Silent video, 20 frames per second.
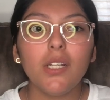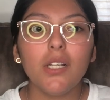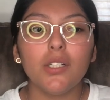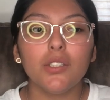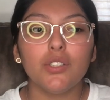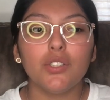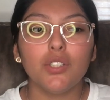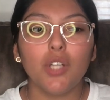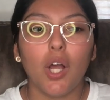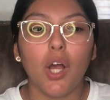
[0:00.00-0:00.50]

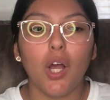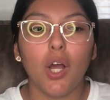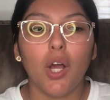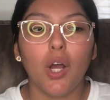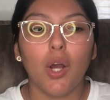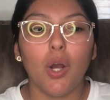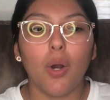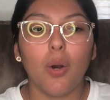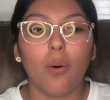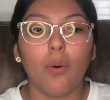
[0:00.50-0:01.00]

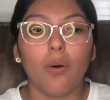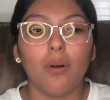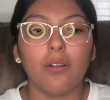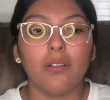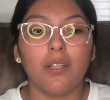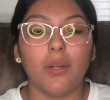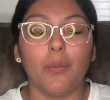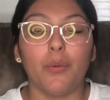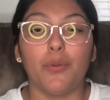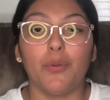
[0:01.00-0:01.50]
So
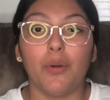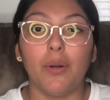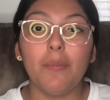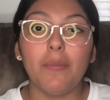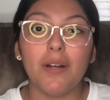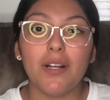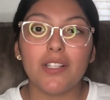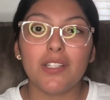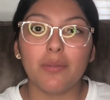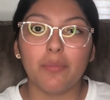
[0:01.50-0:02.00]
they were 3
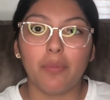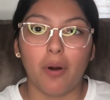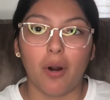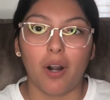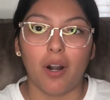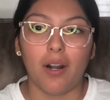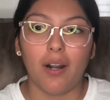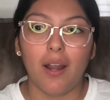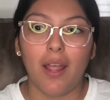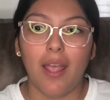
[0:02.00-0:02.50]
minutes
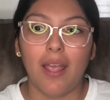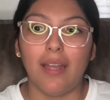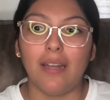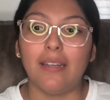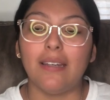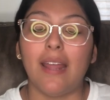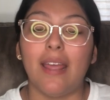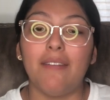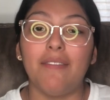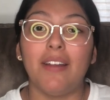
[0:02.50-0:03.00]
apart,
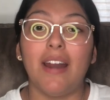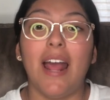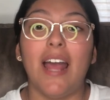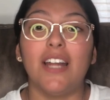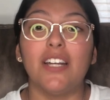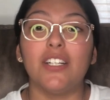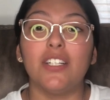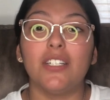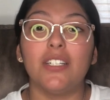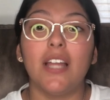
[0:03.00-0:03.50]
and David
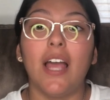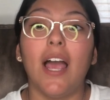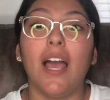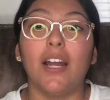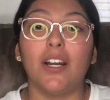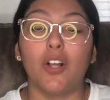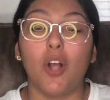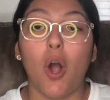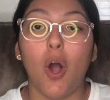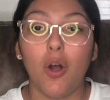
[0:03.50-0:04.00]

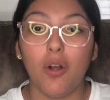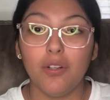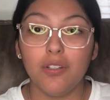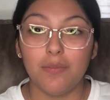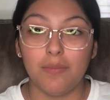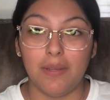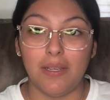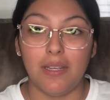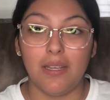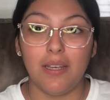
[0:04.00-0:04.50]
had called
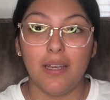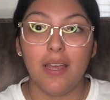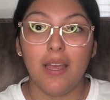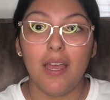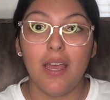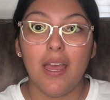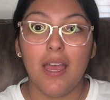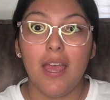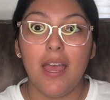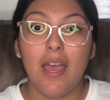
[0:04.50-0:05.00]
me
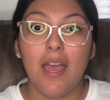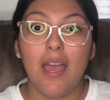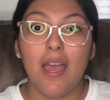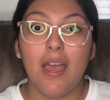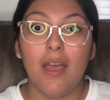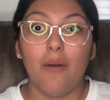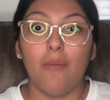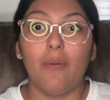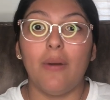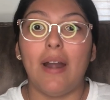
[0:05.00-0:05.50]

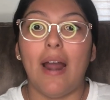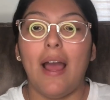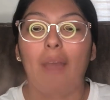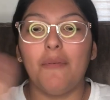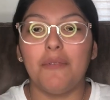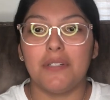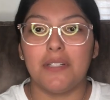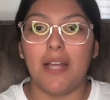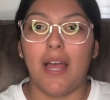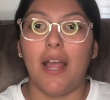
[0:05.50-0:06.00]
when I
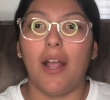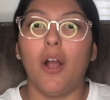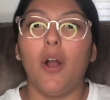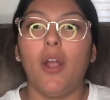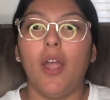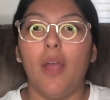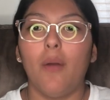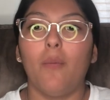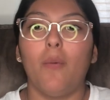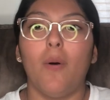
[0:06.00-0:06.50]
was like,
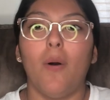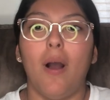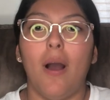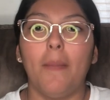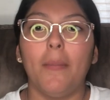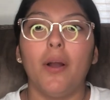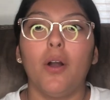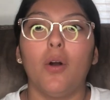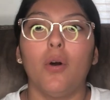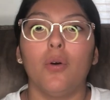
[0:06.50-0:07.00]
okay, well, I'm
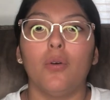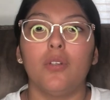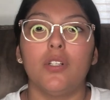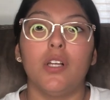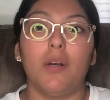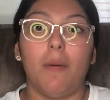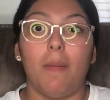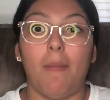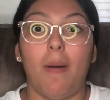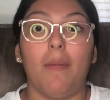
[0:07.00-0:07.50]
gonna go
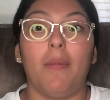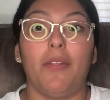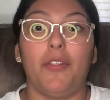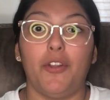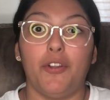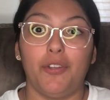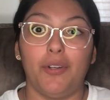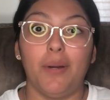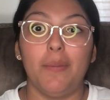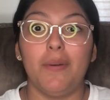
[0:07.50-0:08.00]
tell my mom that
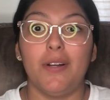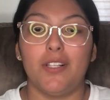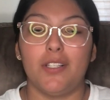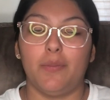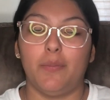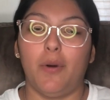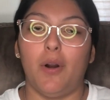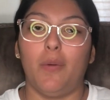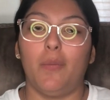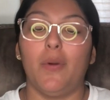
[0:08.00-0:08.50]
they're 3 minutes
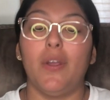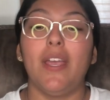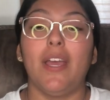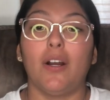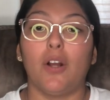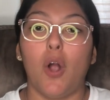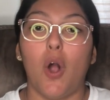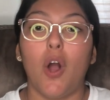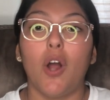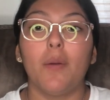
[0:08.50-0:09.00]
apart. Well, he
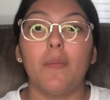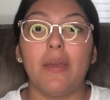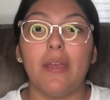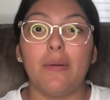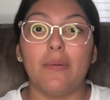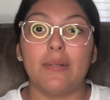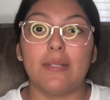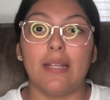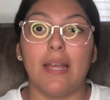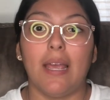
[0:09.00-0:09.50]
had called me. He
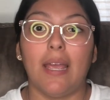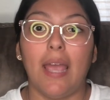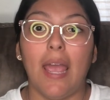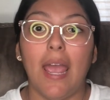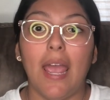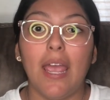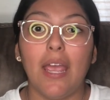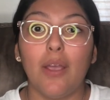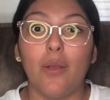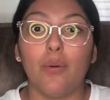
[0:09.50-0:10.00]
was like,
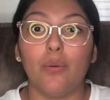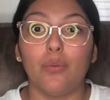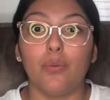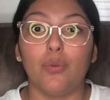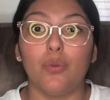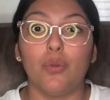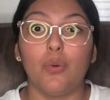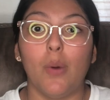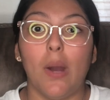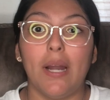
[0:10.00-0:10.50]
hey,
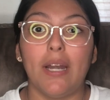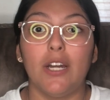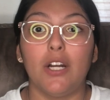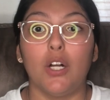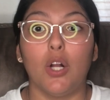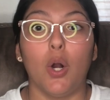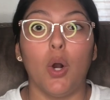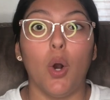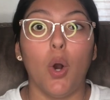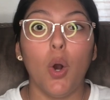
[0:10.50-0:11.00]
do I need to
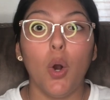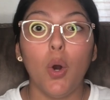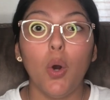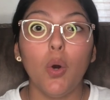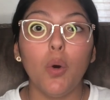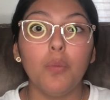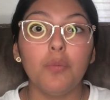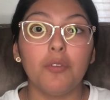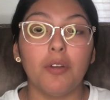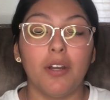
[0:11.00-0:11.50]
go
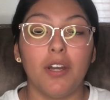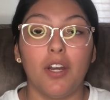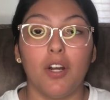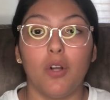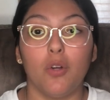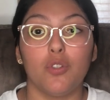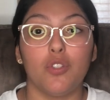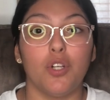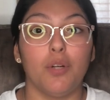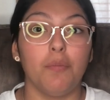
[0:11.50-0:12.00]
home? Do I need to
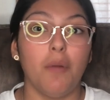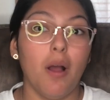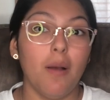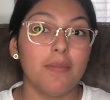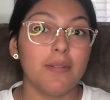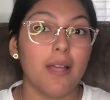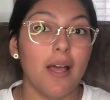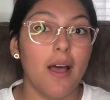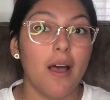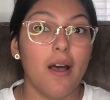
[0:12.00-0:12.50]
go to your
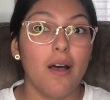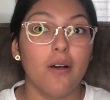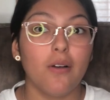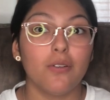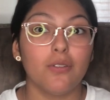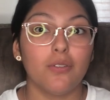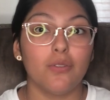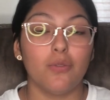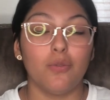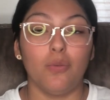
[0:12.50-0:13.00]
mom's
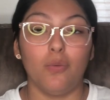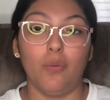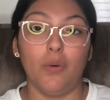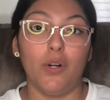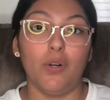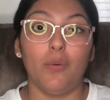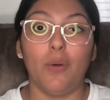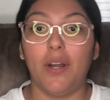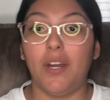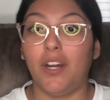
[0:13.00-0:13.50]
house? Where
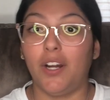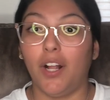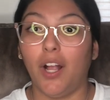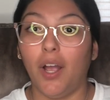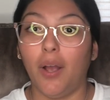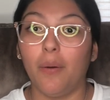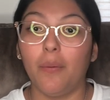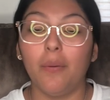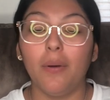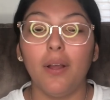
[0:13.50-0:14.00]
do I need to
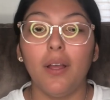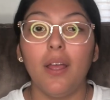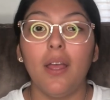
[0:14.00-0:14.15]
go?